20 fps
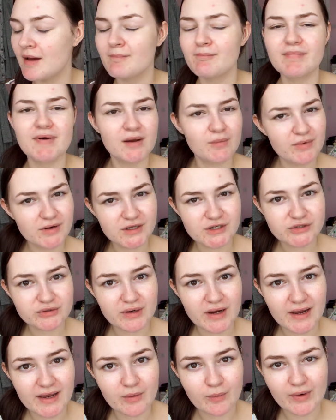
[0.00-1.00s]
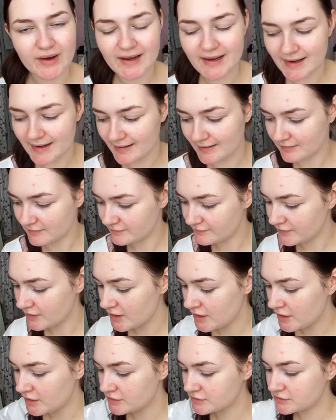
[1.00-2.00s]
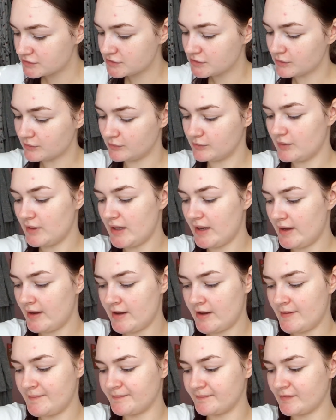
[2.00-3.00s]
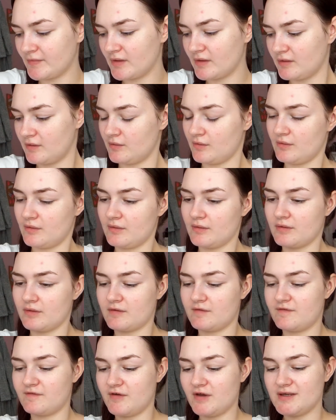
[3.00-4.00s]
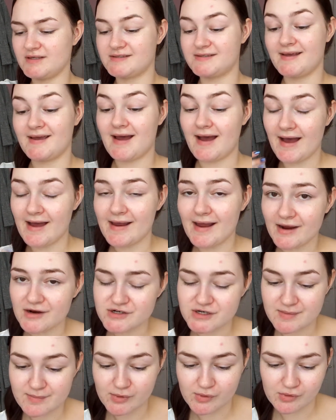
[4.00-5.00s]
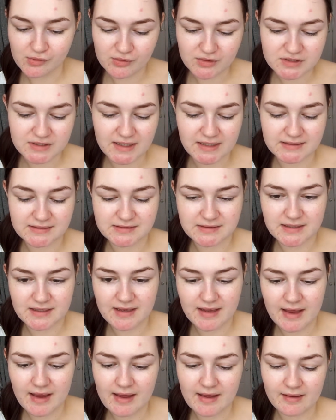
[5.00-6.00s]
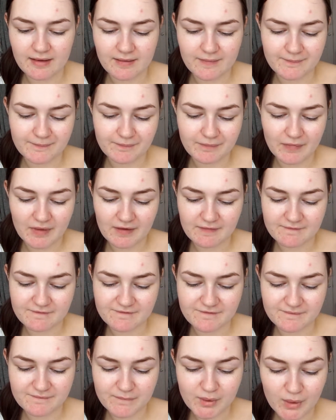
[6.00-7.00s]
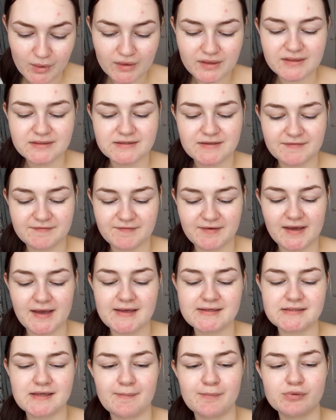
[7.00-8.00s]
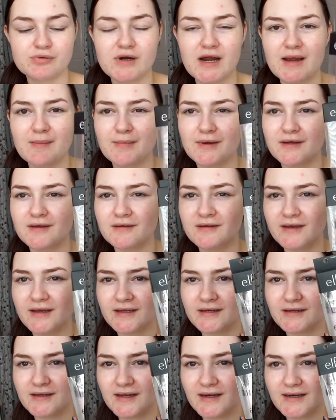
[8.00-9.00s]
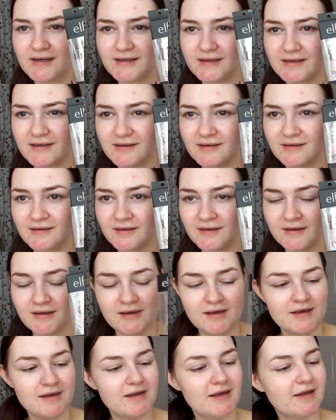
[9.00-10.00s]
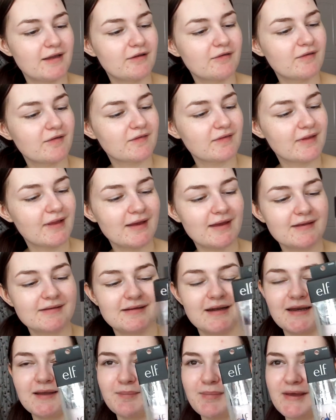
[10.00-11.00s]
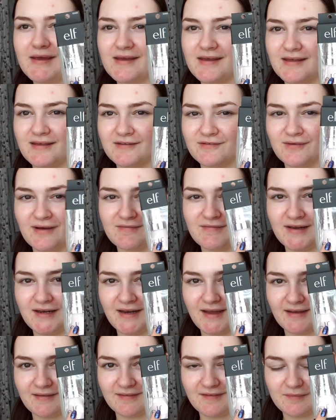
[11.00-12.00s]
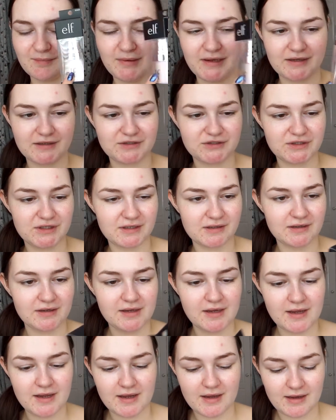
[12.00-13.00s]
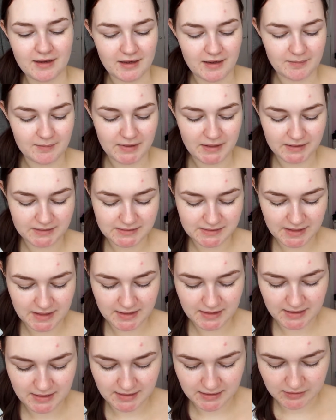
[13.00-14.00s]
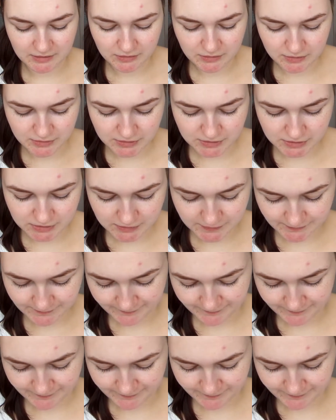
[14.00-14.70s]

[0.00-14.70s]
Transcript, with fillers: but I want to try what I have. So, um, the first thing I actually bought is the um, Poreless Face Primer in clear. It looks like slightly pinky, so I really like this packaging. Um, let's get it out.